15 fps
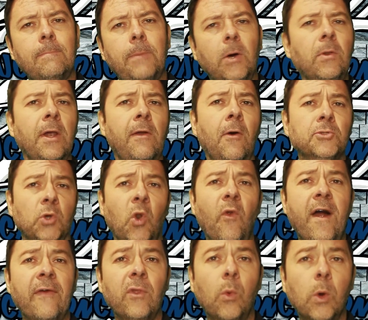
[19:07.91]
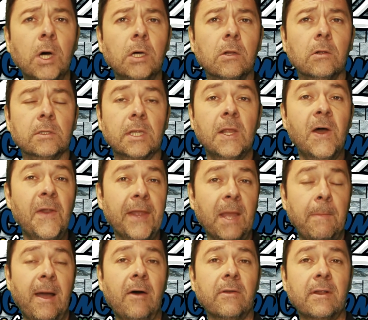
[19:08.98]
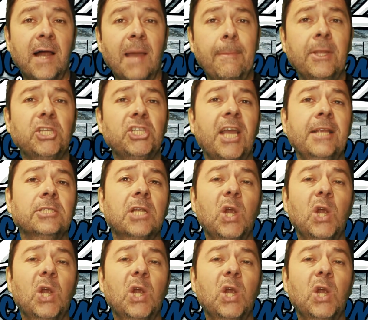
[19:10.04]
Polo goes all around the world learning about climate change,